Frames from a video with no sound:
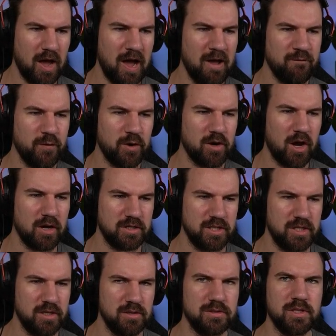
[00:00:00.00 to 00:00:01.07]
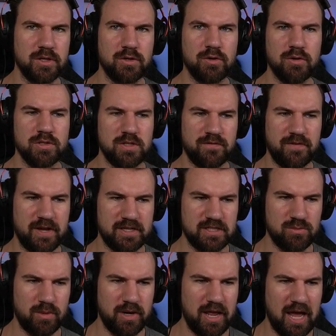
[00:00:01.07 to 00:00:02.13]
I forgot to use the
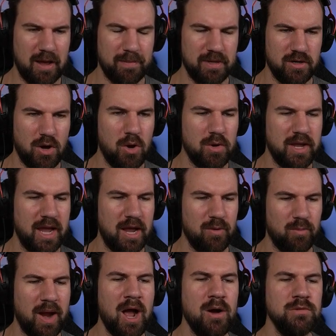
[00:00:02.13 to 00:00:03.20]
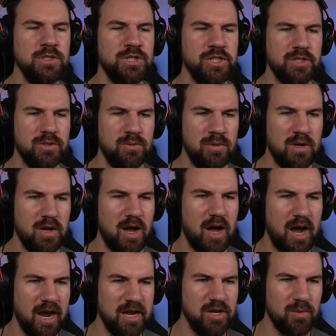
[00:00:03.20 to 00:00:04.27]
crucifix is what happened. Okay, round two.
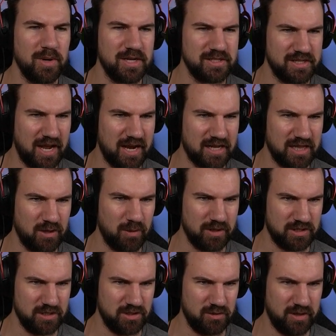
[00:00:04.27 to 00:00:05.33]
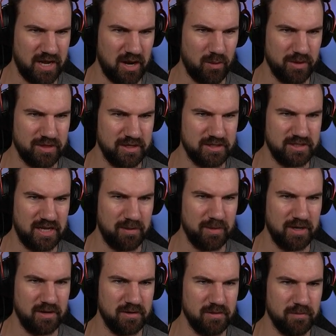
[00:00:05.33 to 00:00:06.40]
I know exactly what to do now with this
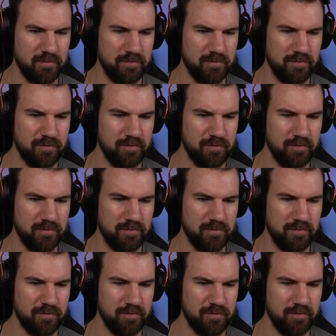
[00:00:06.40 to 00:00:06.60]
demon.